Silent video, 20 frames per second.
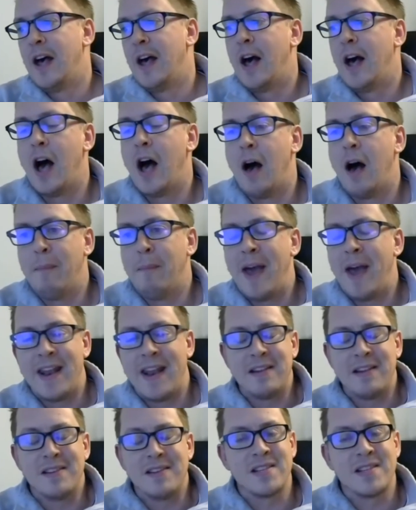And
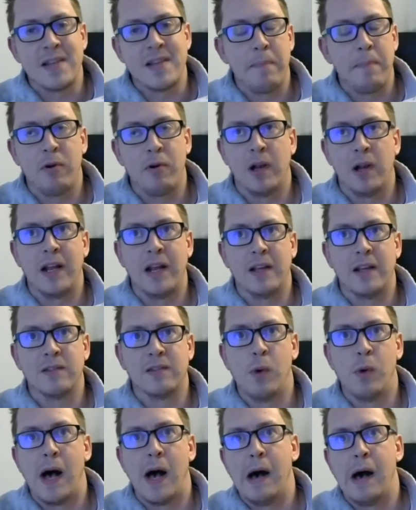then separately as
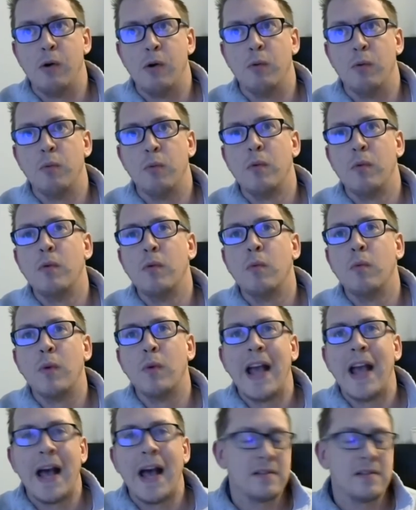well, we
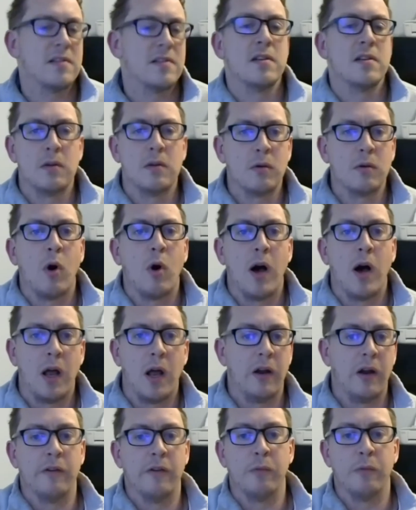had to do quite a
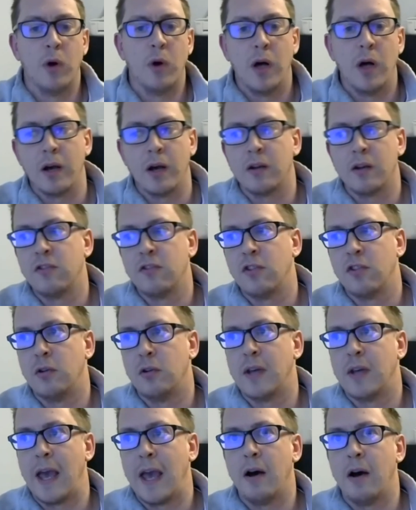lot of work to
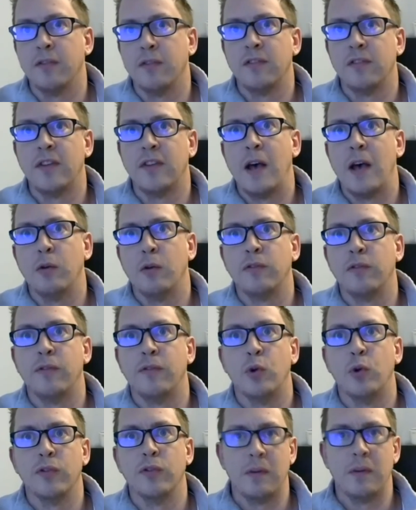get our
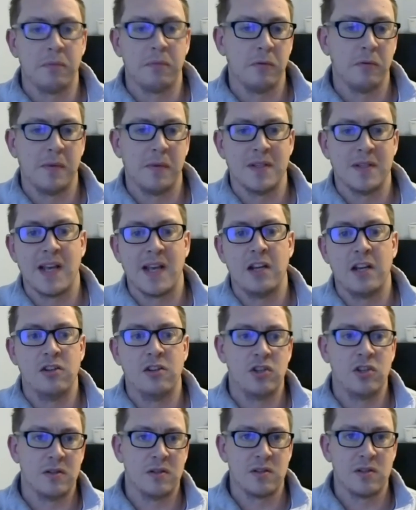Salesforce
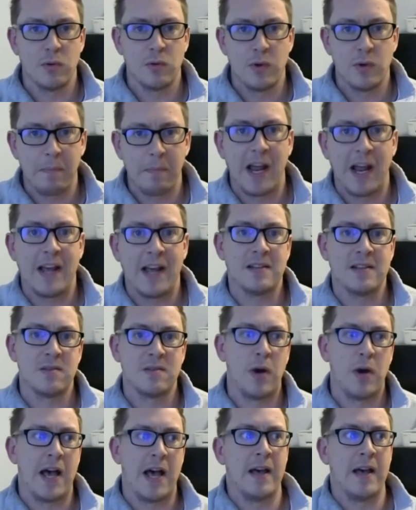implementation to a place
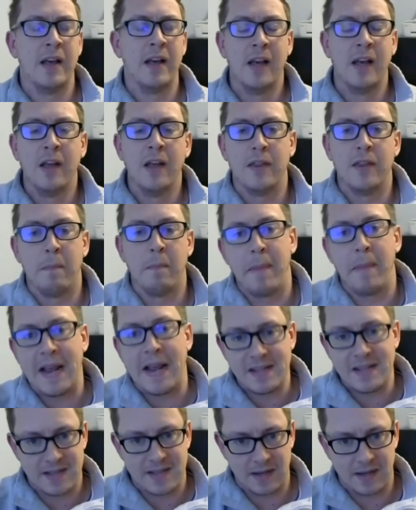where the
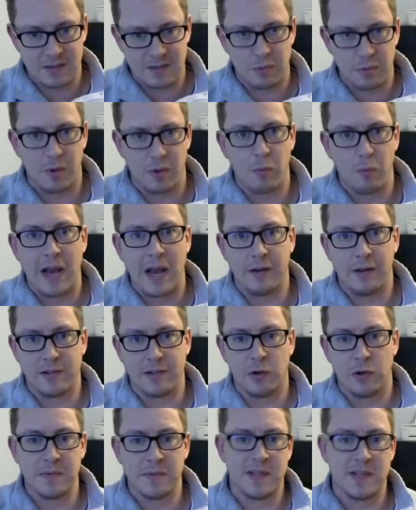basics were well
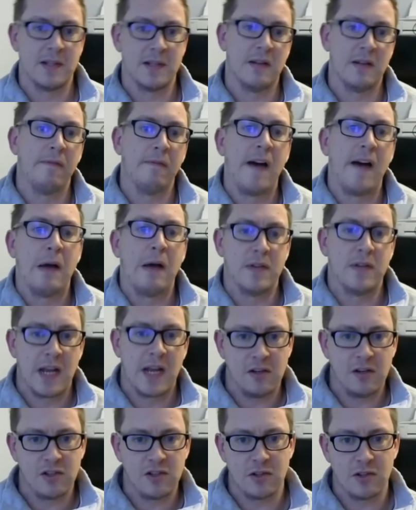adopted, the
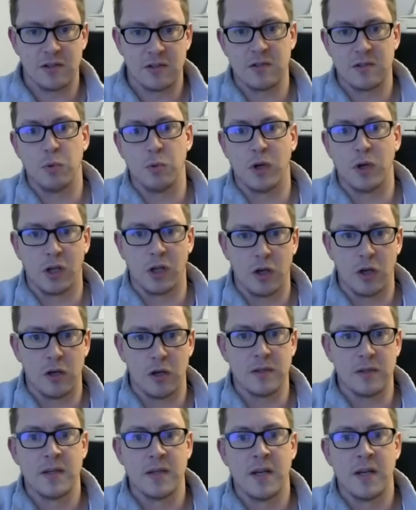foundations were good,